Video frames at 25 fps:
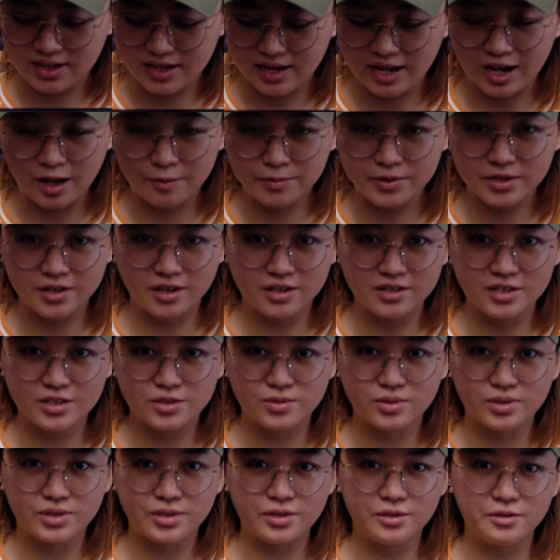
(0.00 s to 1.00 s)
I'll be honest
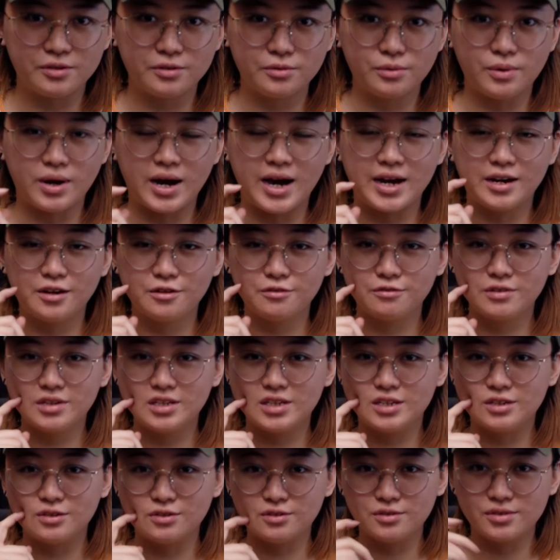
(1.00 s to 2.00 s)
with you, I don't
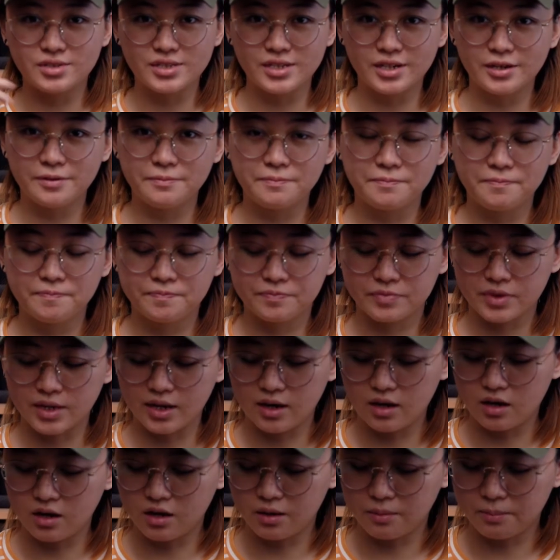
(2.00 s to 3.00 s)
really use them.
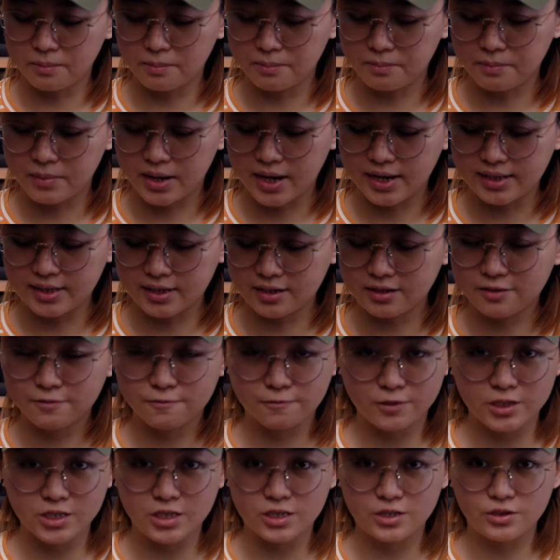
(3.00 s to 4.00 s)
I didn't
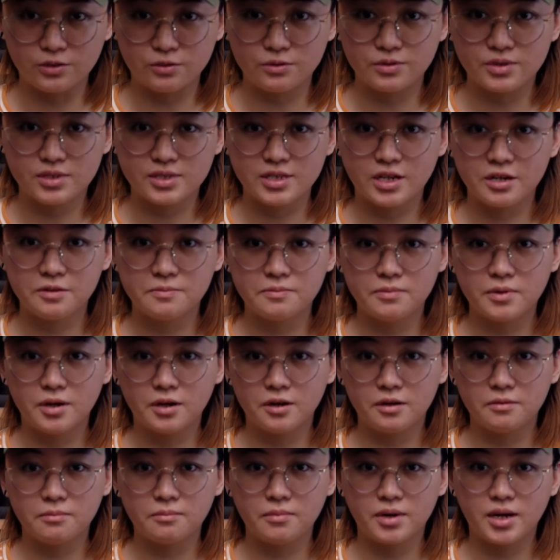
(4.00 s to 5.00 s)
really use them
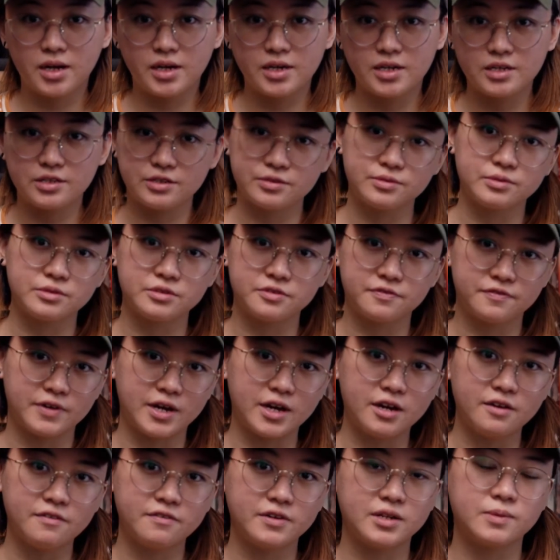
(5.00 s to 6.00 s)
on my Intuos
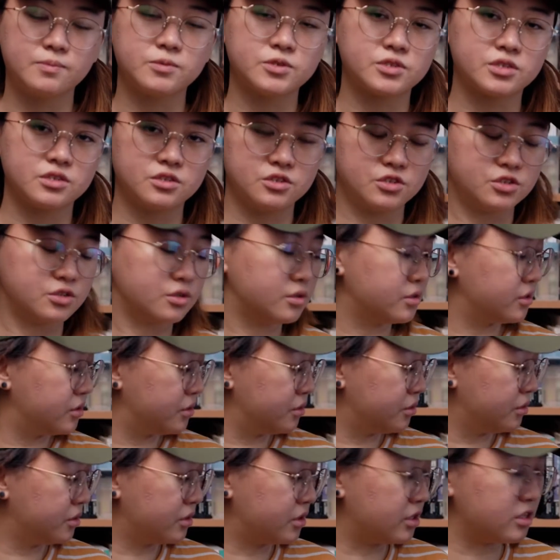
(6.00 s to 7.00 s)
5, and I'm just going to show
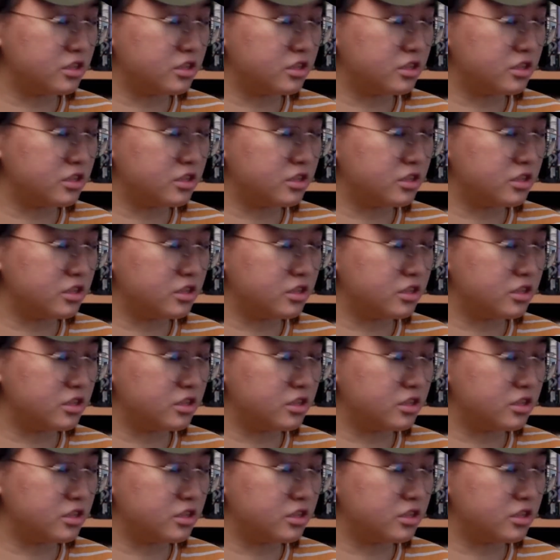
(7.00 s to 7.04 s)
you the